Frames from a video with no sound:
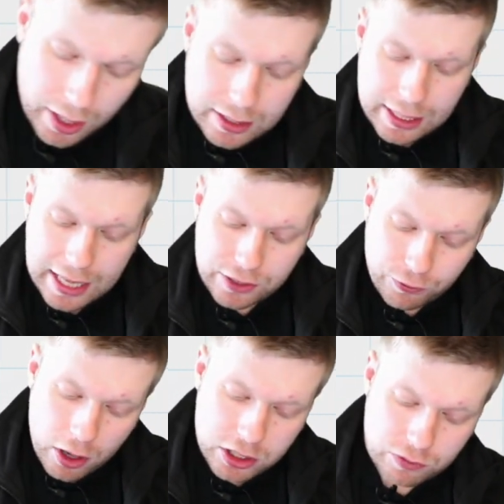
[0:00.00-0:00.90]
So let's
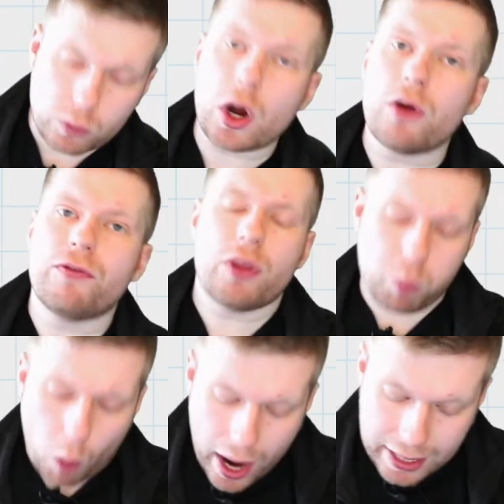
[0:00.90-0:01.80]
first of all go for the
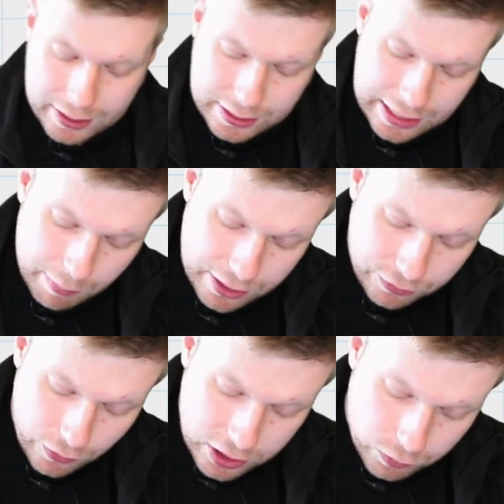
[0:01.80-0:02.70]
y-intercept. Let's
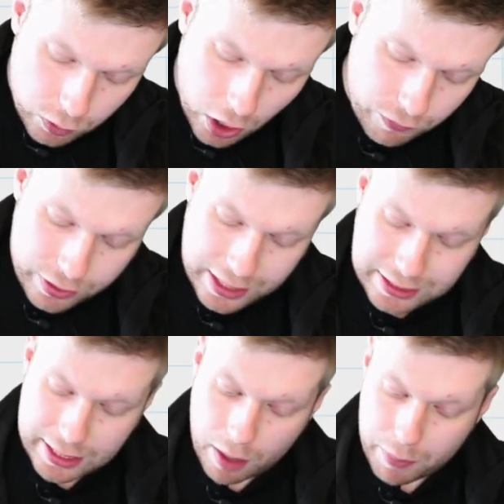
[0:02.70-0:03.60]
first of all go for this
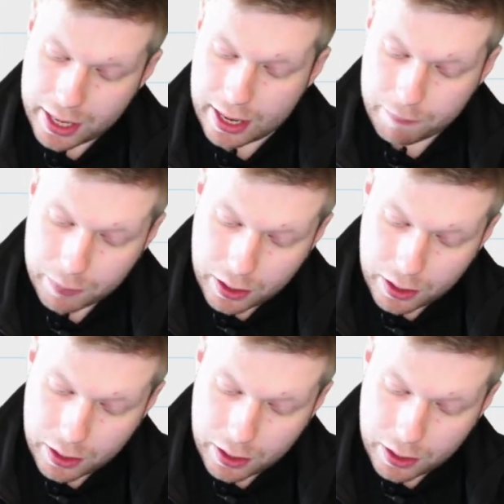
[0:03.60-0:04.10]
thing up here.